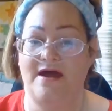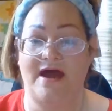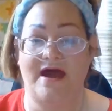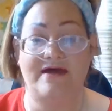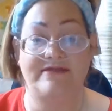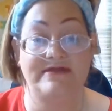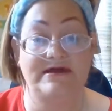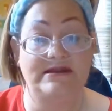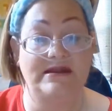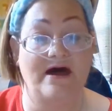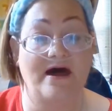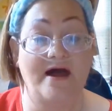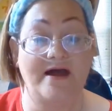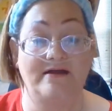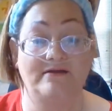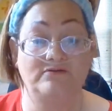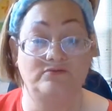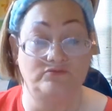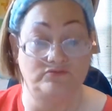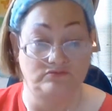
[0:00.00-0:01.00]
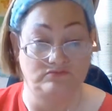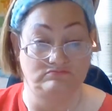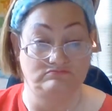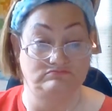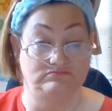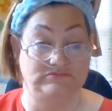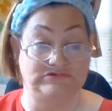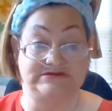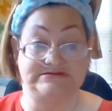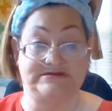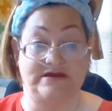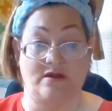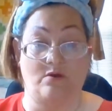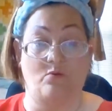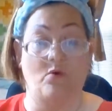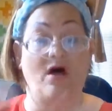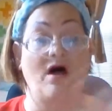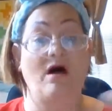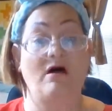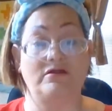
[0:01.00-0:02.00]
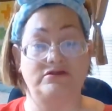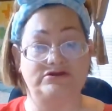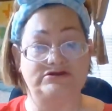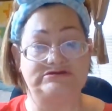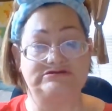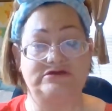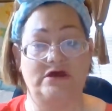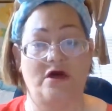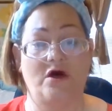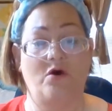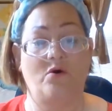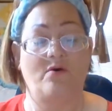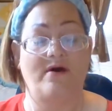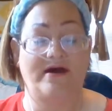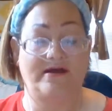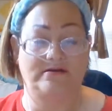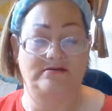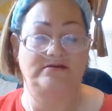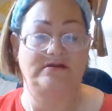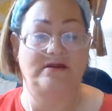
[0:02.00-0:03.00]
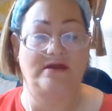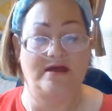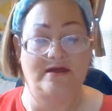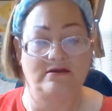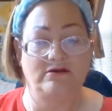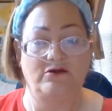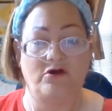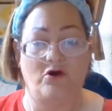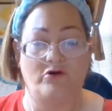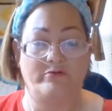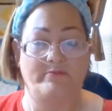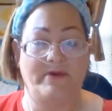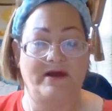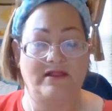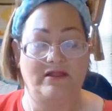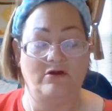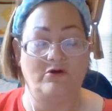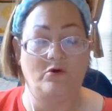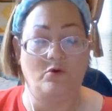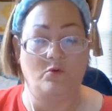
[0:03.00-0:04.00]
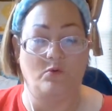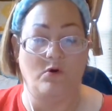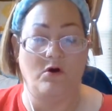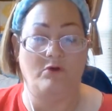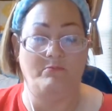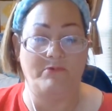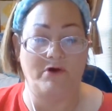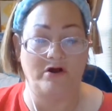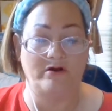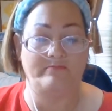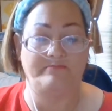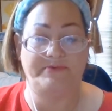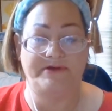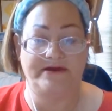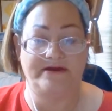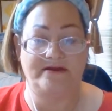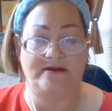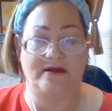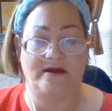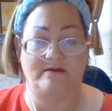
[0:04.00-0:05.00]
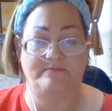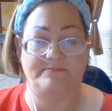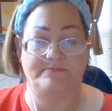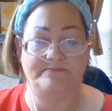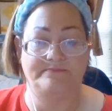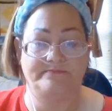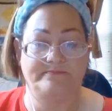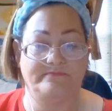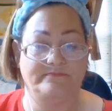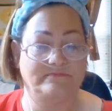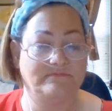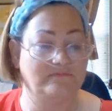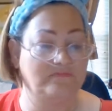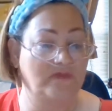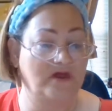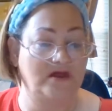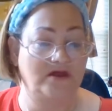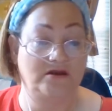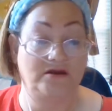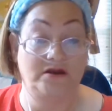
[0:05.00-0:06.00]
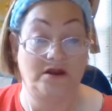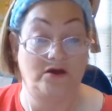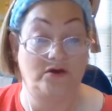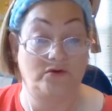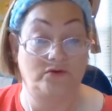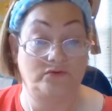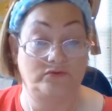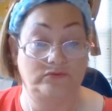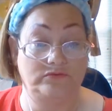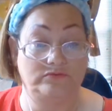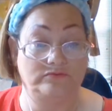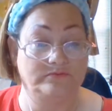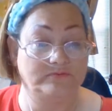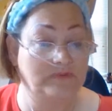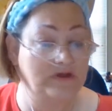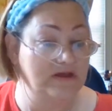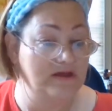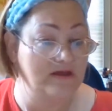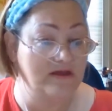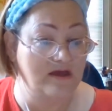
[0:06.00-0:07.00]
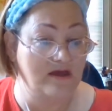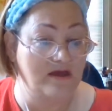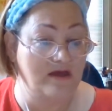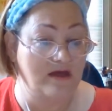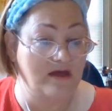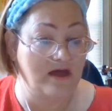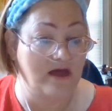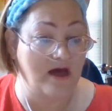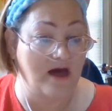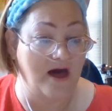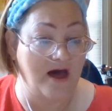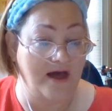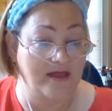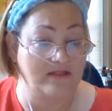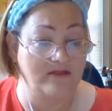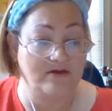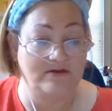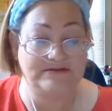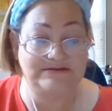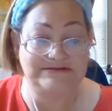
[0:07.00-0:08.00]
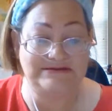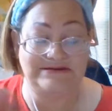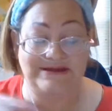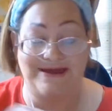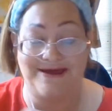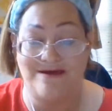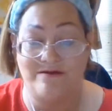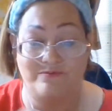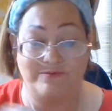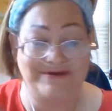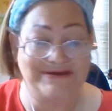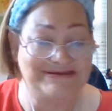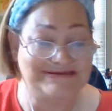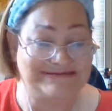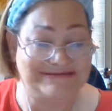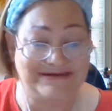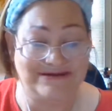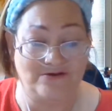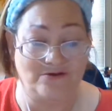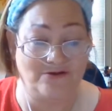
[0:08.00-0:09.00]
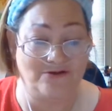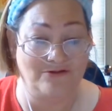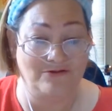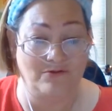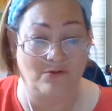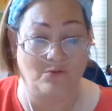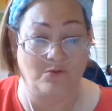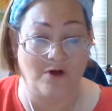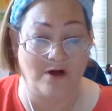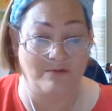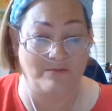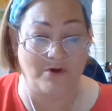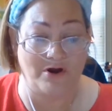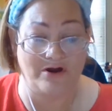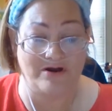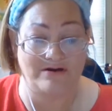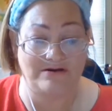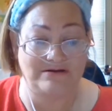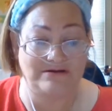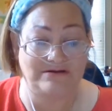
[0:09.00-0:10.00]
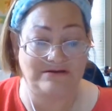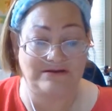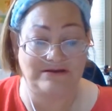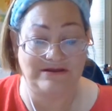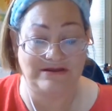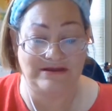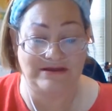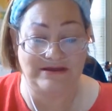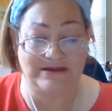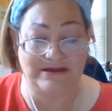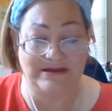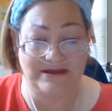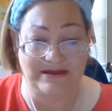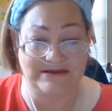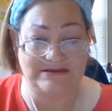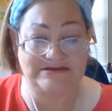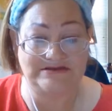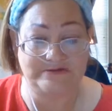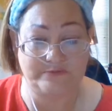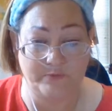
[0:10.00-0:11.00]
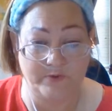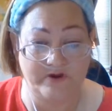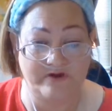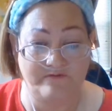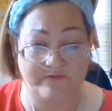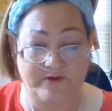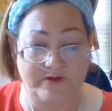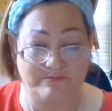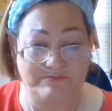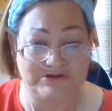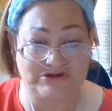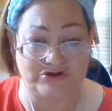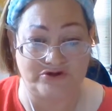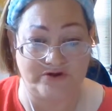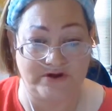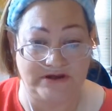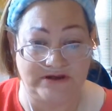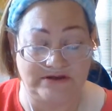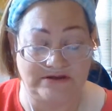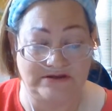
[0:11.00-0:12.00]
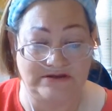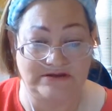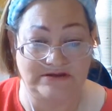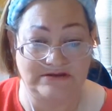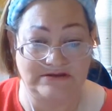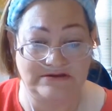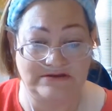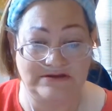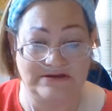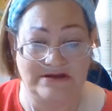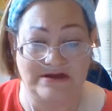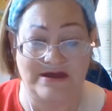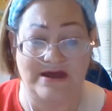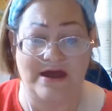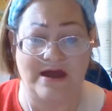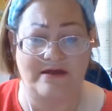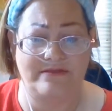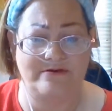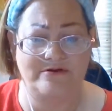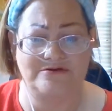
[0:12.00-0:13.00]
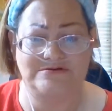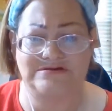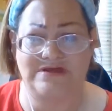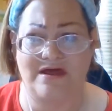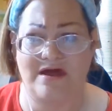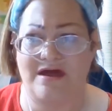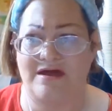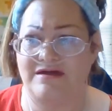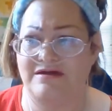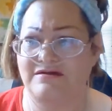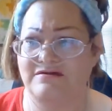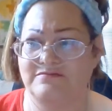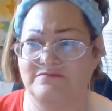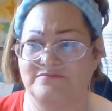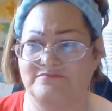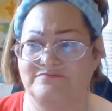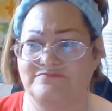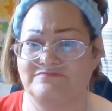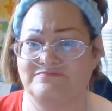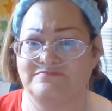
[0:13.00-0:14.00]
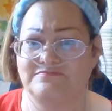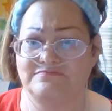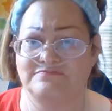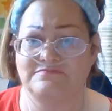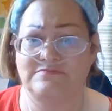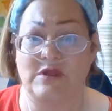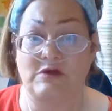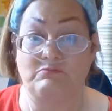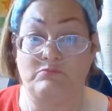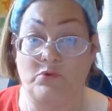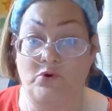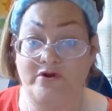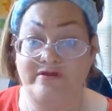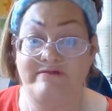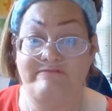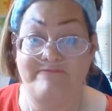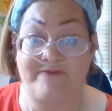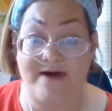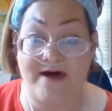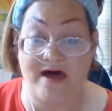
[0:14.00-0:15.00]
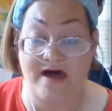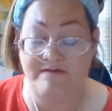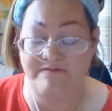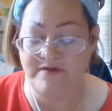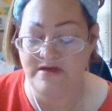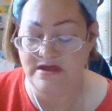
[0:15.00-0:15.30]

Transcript: and then I decided, well, I'll just go and go to my local Walmart and pick it up. No. I looked in every single Walmart in Springfield, Missouri. And there's like more than 5,